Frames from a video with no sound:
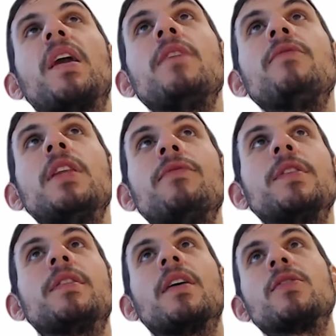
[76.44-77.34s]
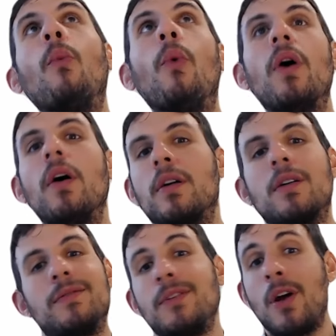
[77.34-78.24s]
Even if it doesn't
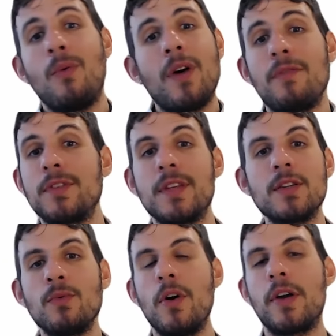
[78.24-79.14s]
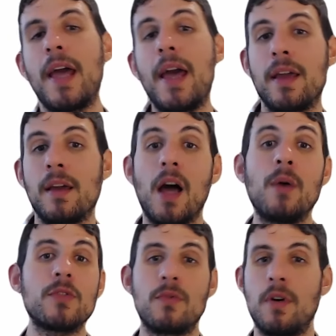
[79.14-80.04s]
work, you know what? If it doesn't work, hey, I
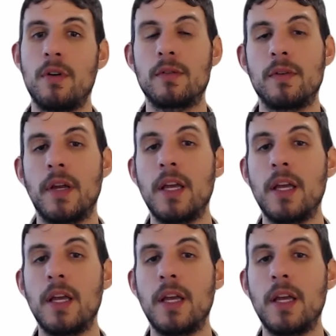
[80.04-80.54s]
was wrong.